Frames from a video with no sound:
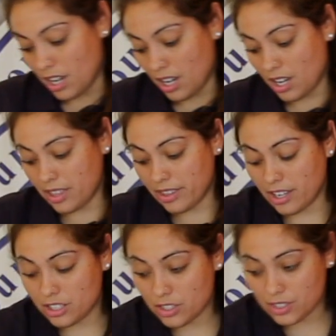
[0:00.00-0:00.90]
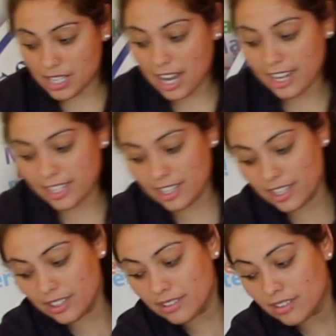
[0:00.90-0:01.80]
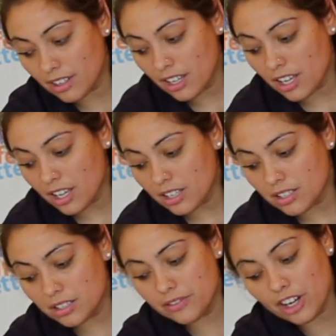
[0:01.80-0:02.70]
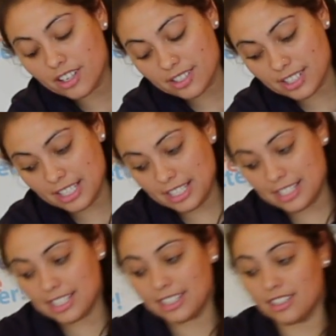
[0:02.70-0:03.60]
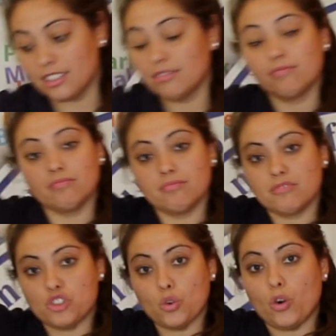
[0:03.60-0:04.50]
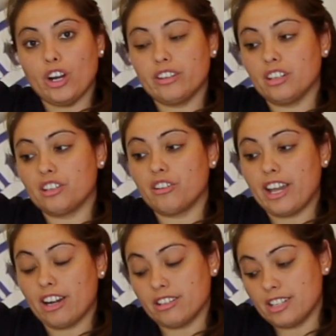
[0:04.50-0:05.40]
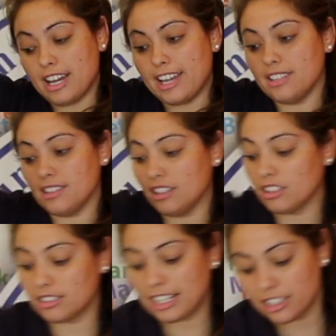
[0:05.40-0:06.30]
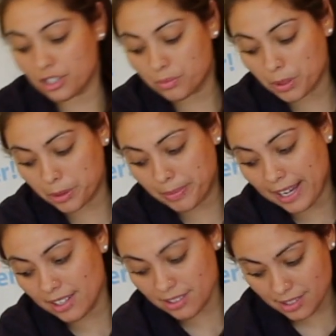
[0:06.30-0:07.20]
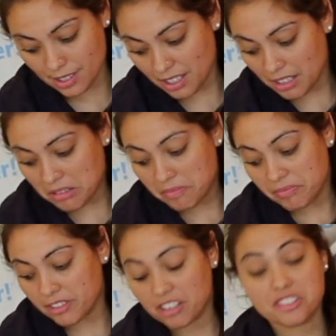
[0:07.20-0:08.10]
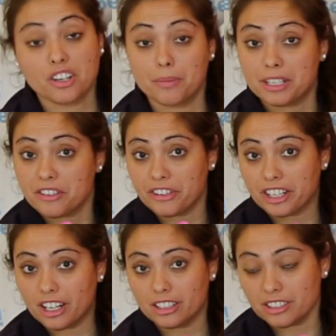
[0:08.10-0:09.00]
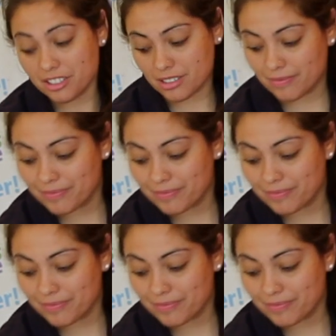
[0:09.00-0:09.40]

And then to tie it, you've all seen these at the store, the little hair ties. They look like little rubber bands. They also come in different colors.